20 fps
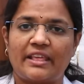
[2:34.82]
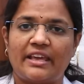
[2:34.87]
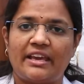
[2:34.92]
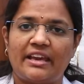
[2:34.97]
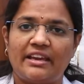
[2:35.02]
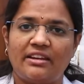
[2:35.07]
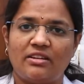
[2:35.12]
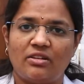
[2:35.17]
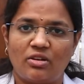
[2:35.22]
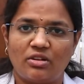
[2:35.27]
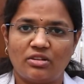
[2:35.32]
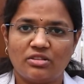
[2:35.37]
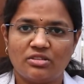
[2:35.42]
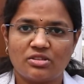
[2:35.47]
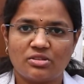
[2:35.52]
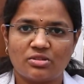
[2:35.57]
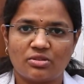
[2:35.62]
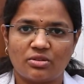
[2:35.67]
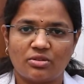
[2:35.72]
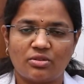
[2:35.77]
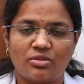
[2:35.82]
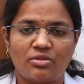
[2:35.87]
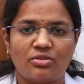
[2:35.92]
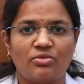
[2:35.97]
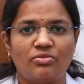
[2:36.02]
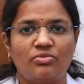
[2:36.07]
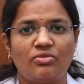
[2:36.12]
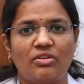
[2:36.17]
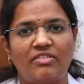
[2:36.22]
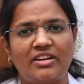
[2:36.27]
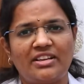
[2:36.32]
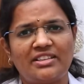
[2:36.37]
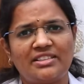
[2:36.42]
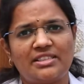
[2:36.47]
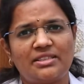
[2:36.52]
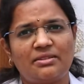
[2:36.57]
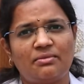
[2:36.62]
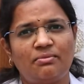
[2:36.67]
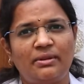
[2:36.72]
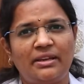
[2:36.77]
and also
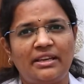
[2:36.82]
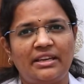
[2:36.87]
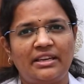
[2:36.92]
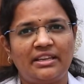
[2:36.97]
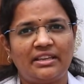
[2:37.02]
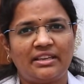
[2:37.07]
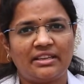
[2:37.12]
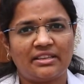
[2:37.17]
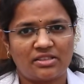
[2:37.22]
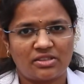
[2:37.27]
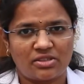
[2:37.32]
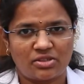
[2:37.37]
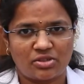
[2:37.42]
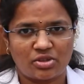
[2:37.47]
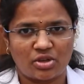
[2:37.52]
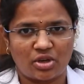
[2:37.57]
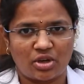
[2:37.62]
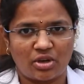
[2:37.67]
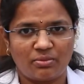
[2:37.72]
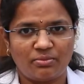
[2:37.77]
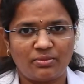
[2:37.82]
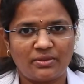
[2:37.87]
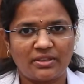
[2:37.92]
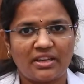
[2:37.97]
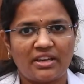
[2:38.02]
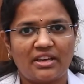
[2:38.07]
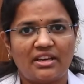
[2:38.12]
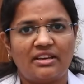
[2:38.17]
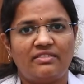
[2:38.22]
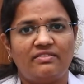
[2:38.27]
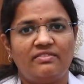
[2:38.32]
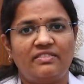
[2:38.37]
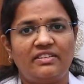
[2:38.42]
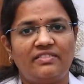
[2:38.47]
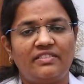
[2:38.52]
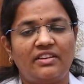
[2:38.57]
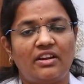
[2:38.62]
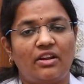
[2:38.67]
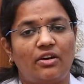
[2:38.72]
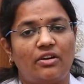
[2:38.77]
once the bleeding is stopped we
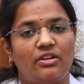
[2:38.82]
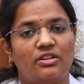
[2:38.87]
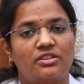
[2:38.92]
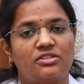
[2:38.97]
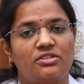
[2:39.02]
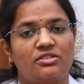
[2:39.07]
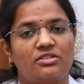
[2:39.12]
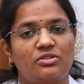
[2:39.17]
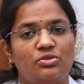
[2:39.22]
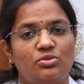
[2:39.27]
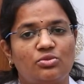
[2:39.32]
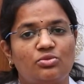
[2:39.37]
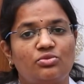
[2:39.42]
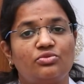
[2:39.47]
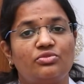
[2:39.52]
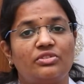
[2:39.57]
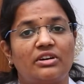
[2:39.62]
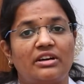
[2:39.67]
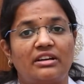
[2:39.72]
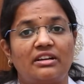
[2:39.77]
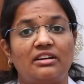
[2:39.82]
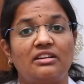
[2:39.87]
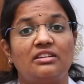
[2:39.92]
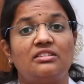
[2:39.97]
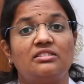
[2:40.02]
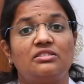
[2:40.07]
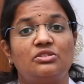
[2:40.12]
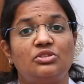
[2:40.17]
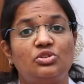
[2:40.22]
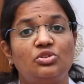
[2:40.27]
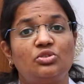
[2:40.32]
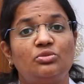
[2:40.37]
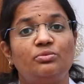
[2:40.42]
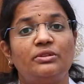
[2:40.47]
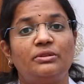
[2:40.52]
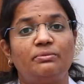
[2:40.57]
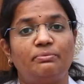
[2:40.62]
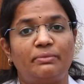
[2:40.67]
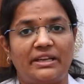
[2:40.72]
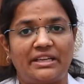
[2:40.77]
will also do for a
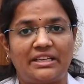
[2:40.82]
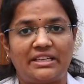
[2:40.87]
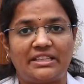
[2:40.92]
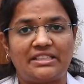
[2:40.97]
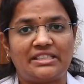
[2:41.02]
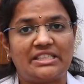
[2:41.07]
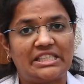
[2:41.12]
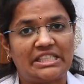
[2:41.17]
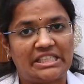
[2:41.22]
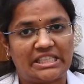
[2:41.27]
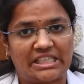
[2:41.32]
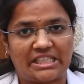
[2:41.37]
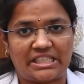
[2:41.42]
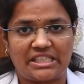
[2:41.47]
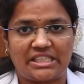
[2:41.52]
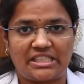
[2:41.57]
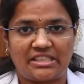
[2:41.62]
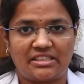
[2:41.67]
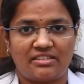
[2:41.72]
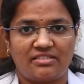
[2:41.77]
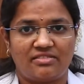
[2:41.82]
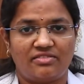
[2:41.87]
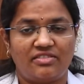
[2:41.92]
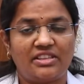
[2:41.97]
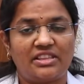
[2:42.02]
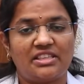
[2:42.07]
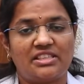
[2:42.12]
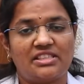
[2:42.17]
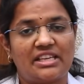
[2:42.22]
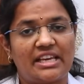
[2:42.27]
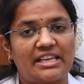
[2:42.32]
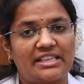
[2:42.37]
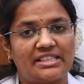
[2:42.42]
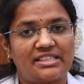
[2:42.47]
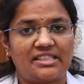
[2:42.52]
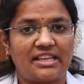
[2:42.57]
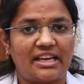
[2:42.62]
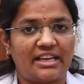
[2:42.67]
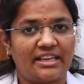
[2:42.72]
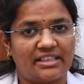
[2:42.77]
tubal patency test with
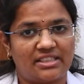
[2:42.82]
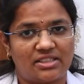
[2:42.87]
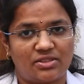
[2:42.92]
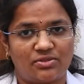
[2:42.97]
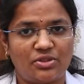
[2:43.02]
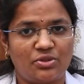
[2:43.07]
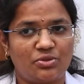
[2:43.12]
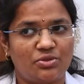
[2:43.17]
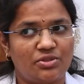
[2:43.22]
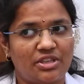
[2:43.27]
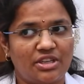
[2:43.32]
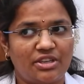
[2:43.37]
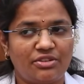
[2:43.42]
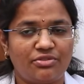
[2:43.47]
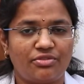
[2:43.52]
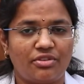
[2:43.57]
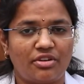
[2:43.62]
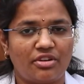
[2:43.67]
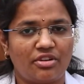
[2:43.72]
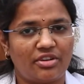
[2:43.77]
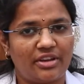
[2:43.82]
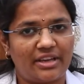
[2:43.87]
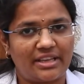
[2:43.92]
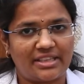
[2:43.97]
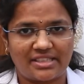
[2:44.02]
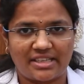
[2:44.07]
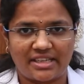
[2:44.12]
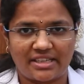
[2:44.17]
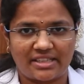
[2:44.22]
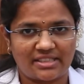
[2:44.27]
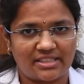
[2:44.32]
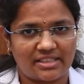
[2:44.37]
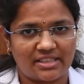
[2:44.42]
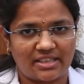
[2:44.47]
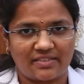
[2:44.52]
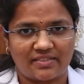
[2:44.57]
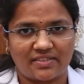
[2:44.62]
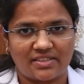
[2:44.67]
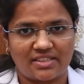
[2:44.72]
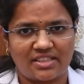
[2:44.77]
SIS. We usually follow SIS in
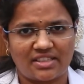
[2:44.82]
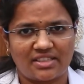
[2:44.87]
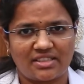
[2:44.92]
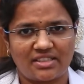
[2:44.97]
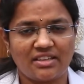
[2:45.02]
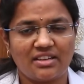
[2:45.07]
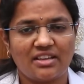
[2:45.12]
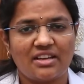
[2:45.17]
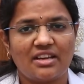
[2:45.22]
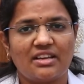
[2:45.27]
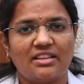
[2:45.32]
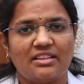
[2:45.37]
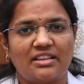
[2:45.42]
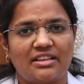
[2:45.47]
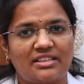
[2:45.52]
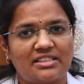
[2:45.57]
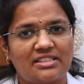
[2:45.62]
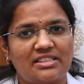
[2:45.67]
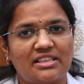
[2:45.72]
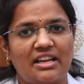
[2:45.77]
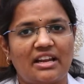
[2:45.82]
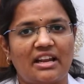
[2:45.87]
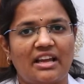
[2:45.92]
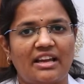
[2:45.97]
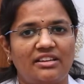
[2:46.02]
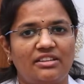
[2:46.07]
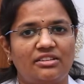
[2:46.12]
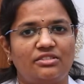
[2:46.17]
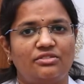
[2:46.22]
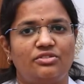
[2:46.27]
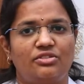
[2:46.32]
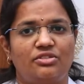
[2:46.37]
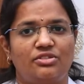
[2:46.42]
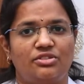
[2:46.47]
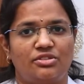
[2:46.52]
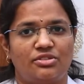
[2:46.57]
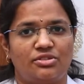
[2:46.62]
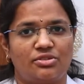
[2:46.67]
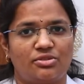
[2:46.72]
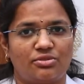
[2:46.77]
our center that is saline
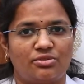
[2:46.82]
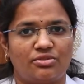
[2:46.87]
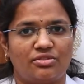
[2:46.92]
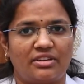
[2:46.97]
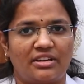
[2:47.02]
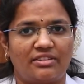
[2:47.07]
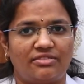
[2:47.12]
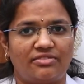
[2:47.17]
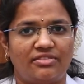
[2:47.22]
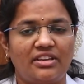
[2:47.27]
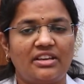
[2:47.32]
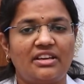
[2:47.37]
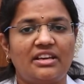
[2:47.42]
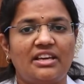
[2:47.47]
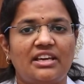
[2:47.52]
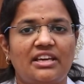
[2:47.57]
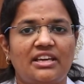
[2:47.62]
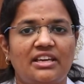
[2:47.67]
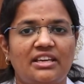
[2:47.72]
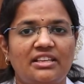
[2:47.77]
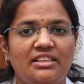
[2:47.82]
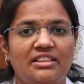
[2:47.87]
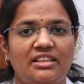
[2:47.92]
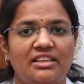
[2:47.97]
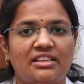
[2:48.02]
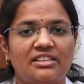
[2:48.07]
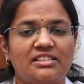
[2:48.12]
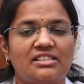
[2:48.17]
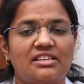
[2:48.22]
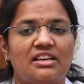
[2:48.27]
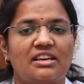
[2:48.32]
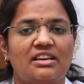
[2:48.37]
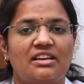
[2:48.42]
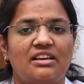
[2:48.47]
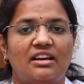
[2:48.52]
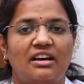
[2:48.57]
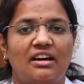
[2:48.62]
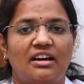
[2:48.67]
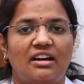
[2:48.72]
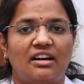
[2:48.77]
infusion sonography. In this
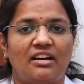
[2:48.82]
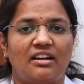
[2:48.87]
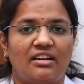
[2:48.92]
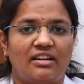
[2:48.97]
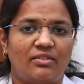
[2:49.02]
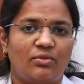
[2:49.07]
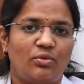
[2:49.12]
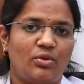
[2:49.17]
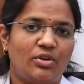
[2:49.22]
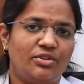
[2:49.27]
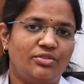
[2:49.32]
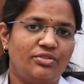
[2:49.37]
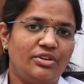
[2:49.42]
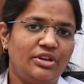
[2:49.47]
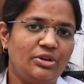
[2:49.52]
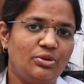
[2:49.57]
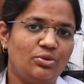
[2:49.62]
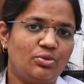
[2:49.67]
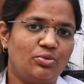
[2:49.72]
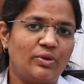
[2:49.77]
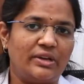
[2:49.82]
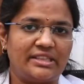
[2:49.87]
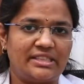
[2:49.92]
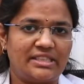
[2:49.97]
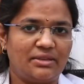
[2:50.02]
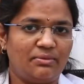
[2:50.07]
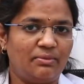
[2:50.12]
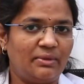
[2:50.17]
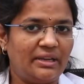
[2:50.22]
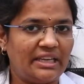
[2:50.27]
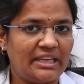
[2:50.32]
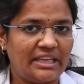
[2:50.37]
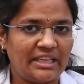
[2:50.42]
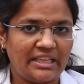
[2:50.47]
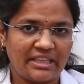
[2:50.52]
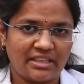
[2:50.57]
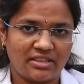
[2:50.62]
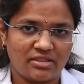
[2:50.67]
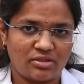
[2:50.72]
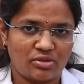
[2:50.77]
uh, what we do once the
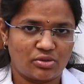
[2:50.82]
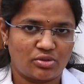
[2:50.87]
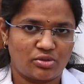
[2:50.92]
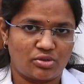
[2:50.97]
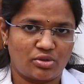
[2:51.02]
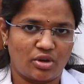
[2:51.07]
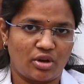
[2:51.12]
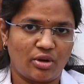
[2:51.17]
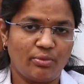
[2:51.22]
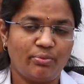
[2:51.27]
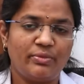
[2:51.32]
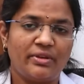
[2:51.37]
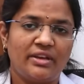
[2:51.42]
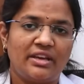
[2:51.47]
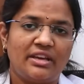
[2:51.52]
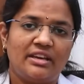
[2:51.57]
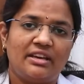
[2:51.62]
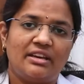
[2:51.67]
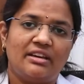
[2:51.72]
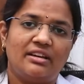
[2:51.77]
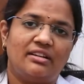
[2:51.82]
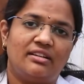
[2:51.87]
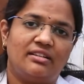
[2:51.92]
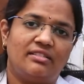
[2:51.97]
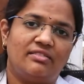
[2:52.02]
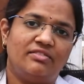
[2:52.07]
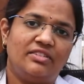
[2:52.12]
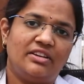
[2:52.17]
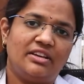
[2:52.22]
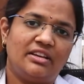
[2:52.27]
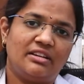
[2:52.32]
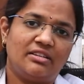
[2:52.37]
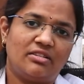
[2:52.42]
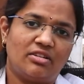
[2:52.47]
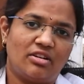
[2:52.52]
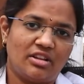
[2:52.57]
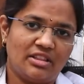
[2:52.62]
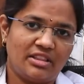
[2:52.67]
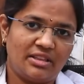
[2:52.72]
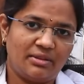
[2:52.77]
bleeding is stopped, uh, we
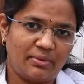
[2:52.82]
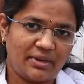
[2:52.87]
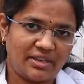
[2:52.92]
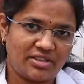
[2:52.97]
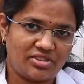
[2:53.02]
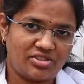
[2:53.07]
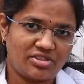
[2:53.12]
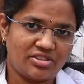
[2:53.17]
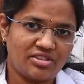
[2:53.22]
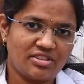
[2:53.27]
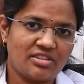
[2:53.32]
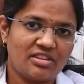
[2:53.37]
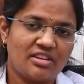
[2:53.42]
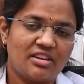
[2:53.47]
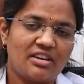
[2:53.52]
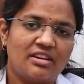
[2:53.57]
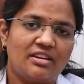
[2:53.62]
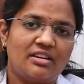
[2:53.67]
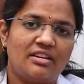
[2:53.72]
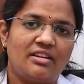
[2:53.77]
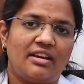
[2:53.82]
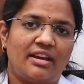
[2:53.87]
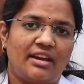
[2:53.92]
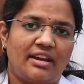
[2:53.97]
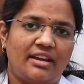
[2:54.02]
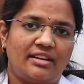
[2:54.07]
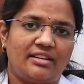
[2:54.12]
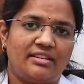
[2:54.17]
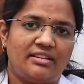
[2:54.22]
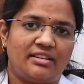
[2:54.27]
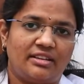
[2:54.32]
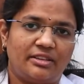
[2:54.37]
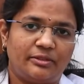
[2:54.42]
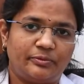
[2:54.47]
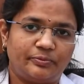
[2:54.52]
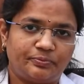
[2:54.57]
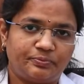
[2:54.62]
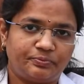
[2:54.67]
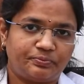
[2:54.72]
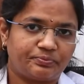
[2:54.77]
call the patient and
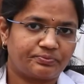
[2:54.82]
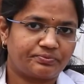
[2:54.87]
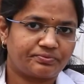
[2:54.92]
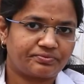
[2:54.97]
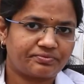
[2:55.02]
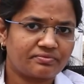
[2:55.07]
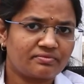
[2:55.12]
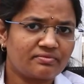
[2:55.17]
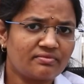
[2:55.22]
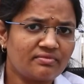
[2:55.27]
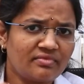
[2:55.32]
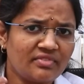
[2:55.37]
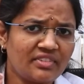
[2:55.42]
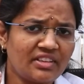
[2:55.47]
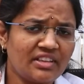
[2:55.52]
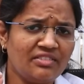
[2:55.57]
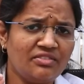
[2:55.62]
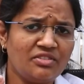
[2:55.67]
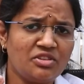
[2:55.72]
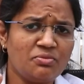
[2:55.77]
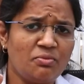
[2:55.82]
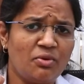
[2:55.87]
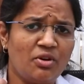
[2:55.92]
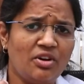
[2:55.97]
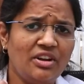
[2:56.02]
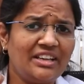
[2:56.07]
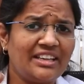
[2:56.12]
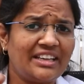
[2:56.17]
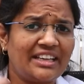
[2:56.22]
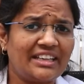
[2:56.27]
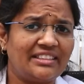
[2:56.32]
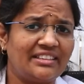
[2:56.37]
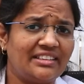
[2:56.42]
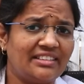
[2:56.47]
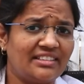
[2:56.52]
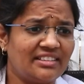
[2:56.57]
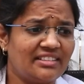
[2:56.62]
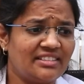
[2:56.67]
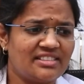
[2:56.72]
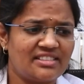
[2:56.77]
um, small
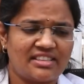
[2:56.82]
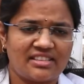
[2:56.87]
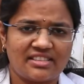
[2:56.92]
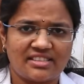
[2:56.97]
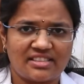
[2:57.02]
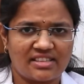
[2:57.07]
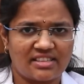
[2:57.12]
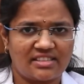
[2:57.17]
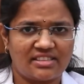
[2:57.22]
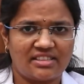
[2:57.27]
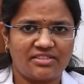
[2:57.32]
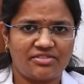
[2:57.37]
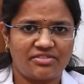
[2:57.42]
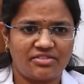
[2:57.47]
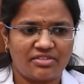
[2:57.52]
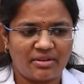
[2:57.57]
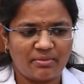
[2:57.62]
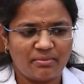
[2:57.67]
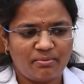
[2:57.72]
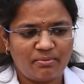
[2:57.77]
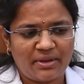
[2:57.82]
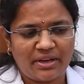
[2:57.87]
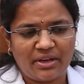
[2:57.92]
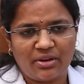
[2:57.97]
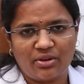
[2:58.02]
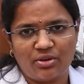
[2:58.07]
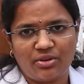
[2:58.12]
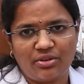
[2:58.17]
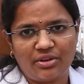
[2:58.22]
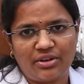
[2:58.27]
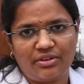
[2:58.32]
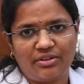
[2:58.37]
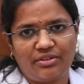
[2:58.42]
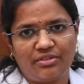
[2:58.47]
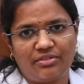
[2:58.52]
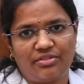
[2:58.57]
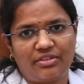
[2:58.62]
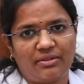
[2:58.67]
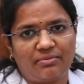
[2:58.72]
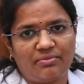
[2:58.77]
catheter is inserted from below
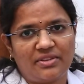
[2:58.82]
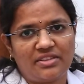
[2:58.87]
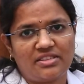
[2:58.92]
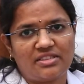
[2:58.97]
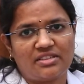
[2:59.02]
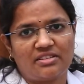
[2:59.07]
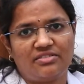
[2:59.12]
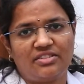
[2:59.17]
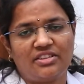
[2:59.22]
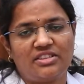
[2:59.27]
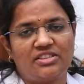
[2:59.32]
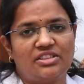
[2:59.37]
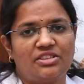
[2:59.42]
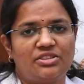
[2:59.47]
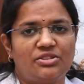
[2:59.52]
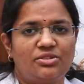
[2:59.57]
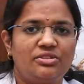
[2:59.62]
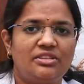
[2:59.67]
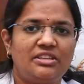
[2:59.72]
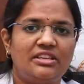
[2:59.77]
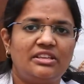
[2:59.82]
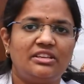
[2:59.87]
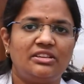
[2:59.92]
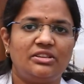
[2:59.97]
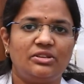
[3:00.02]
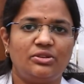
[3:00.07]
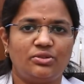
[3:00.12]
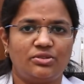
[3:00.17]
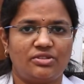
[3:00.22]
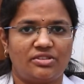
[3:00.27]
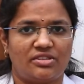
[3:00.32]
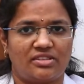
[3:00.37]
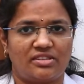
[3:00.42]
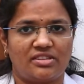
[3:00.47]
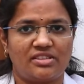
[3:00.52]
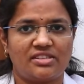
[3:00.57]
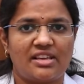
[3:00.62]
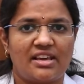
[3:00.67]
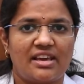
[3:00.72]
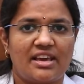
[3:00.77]
from the cervix into the
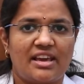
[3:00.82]
uterus